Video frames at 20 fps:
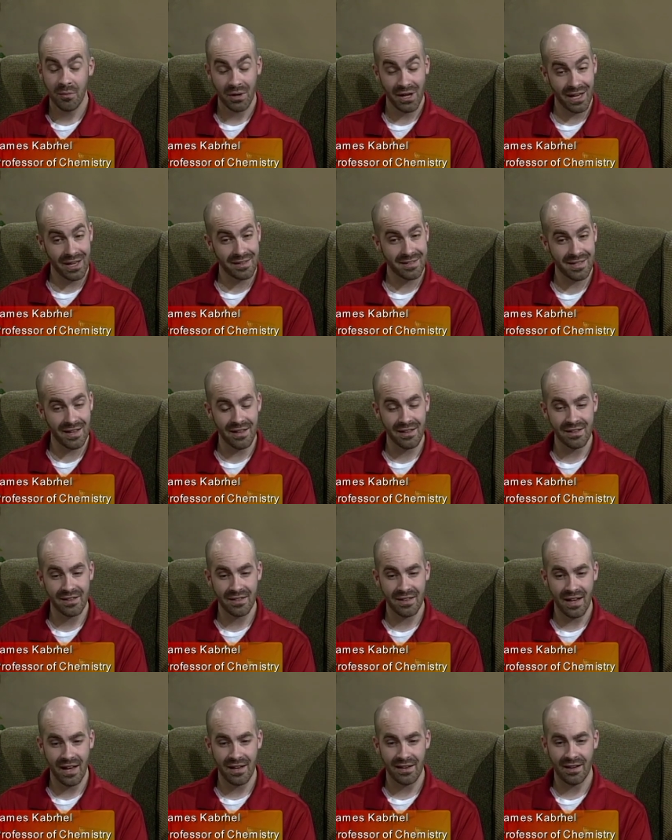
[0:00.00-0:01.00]
But I can tell you
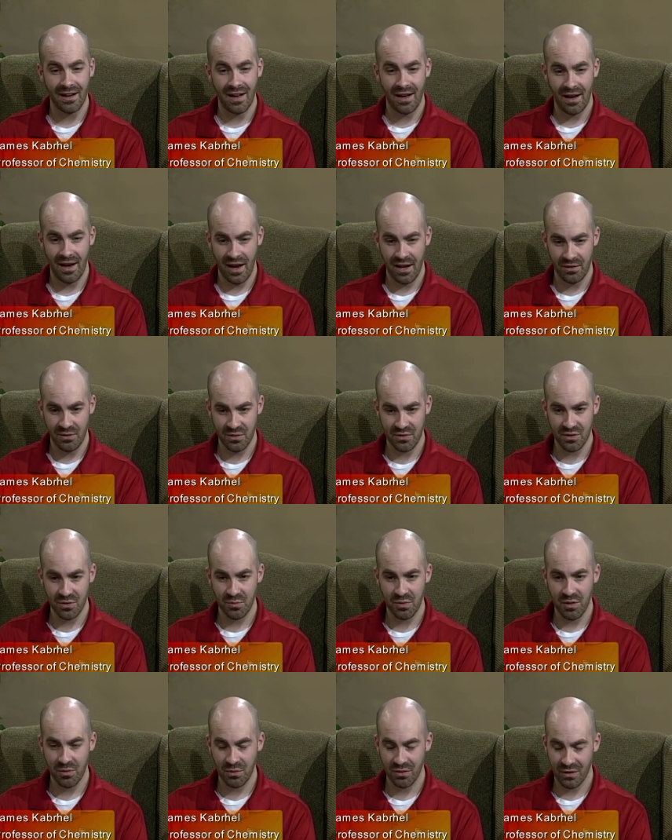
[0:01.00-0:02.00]
that uh, I knew
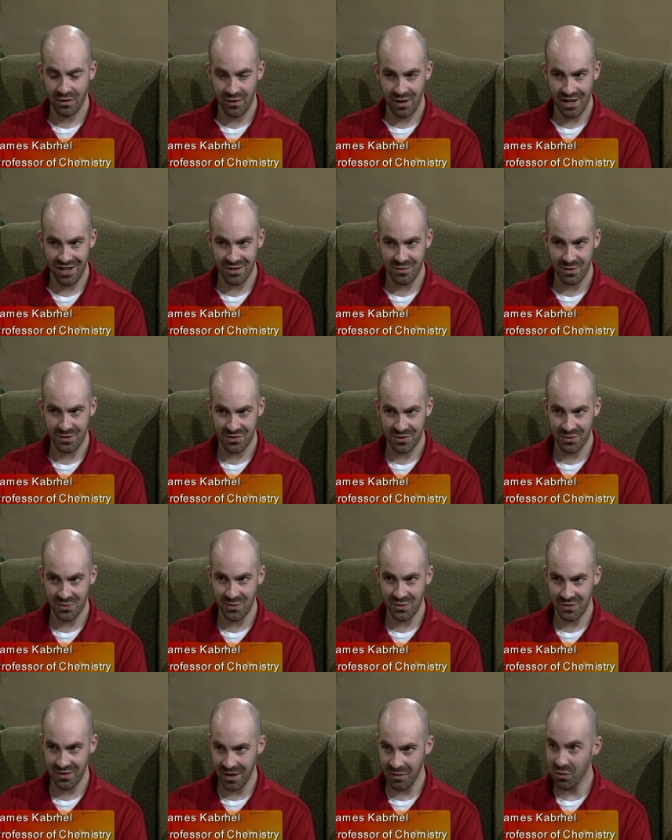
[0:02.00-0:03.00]
some people in graduate
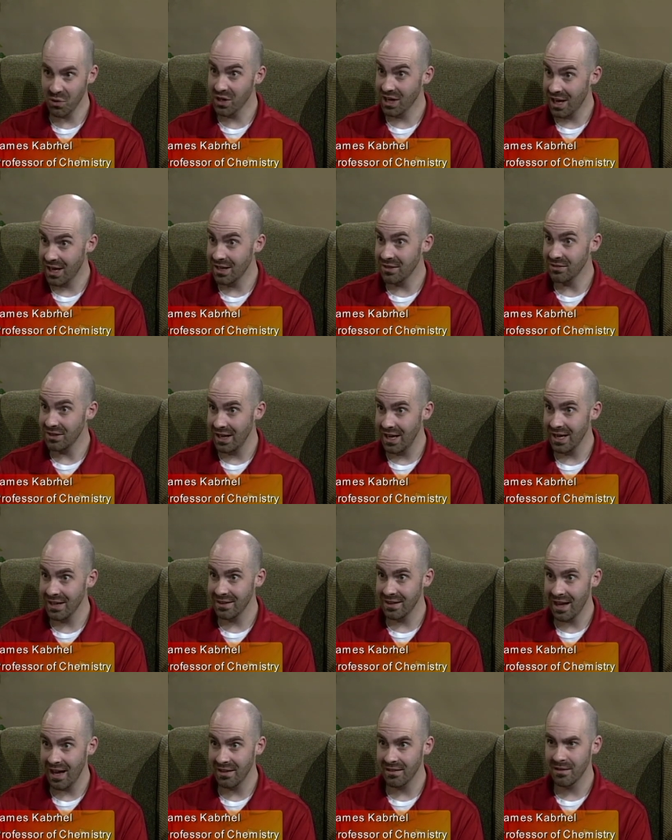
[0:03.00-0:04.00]
school that were kind of
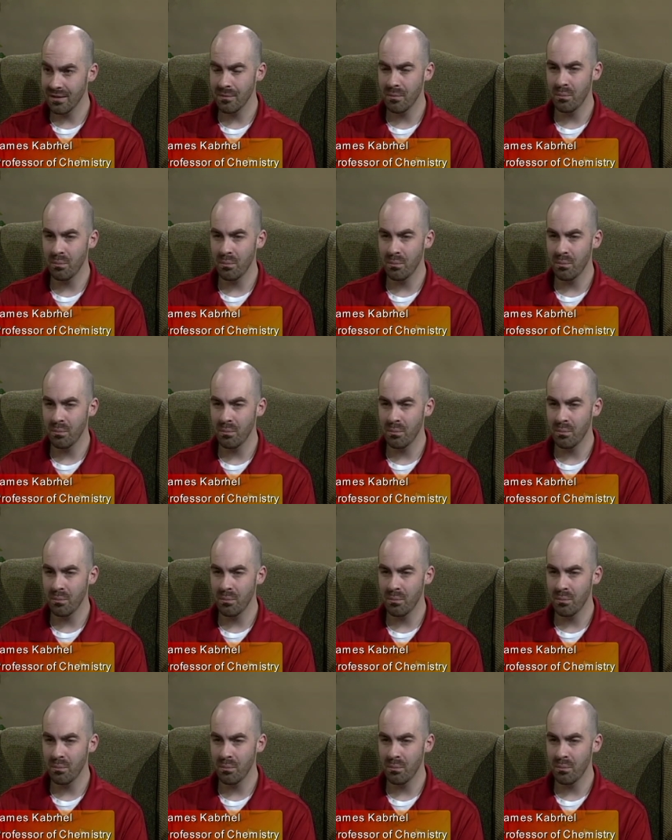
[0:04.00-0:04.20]
like that,